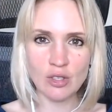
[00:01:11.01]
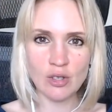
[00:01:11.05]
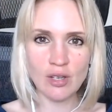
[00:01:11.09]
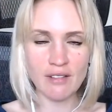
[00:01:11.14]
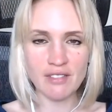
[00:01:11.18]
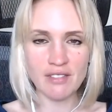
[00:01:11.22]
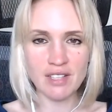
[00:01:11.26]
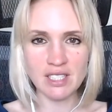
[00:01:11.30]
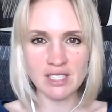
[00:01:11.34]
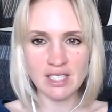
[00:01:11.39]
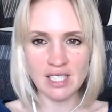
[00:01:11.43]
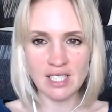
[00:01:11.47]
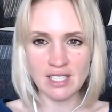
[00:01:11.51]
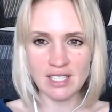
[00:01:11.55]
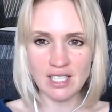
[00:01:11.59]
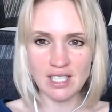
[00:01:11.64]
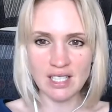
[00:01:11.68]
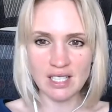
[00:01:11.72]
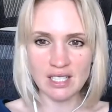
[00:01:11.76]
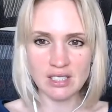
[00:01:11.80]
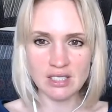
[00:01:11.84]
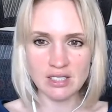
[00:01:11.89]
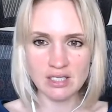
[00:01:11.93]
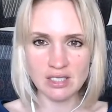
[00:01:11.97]
you having done
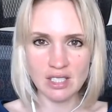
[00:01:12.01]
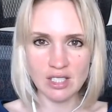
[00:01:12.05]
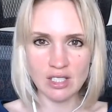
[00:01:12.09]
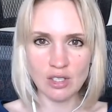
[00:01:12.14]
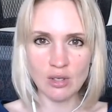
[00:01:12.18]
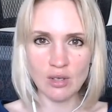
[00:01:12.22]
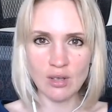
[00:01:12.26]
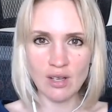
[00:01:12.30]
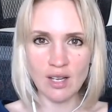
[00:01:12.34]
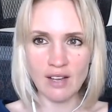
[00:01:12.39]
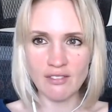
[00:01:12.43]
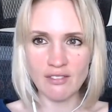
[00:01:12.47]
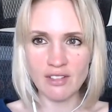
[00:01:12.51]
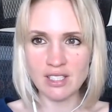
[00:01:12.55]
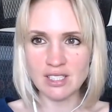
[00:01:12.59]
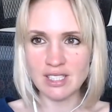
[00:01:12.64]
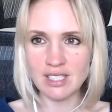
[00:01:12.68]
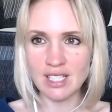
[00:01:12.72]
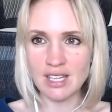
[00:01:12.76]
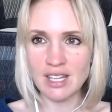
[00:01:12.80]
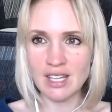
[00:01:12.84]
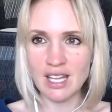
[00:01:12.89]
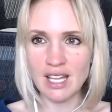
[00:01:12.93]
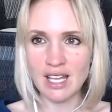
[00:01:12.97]
this, than you
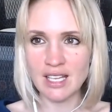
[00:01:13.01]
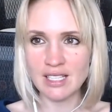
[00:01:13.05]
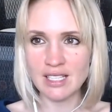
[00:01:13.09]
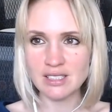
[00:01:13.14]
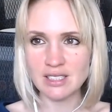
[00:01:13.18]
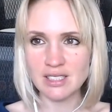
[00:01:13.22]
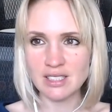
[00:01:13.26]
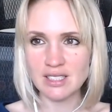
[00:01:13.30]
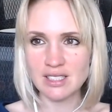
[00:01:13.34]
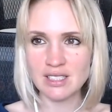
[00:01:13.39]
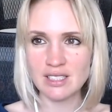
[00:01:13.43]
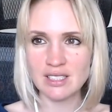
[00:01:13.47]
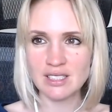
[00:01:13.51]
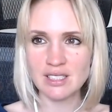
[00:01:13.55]
having done that.